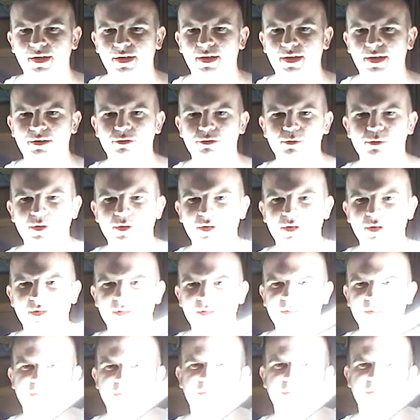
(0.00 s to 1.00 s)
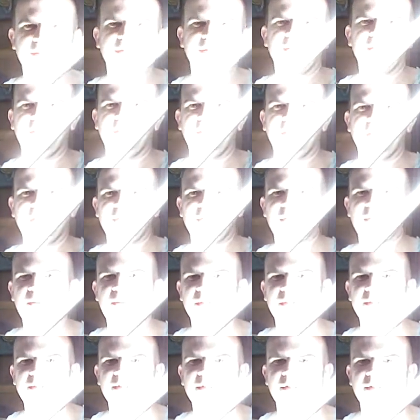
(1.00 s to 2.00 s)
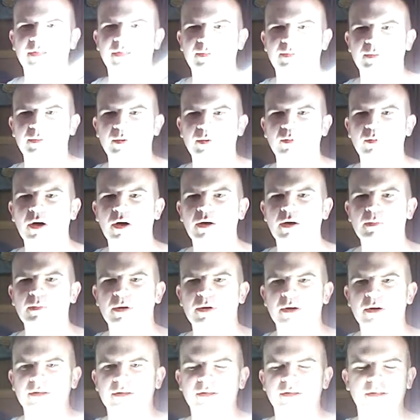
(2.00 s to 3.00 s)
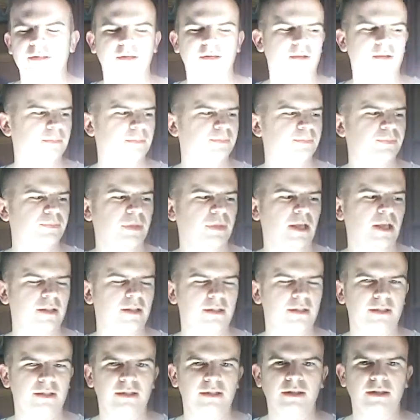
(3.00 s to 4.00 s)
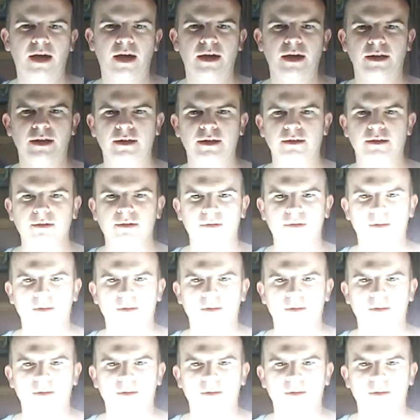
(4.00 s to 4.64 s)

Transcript: Hey everybody, I just picked this up at Walmart. It's a LED lighting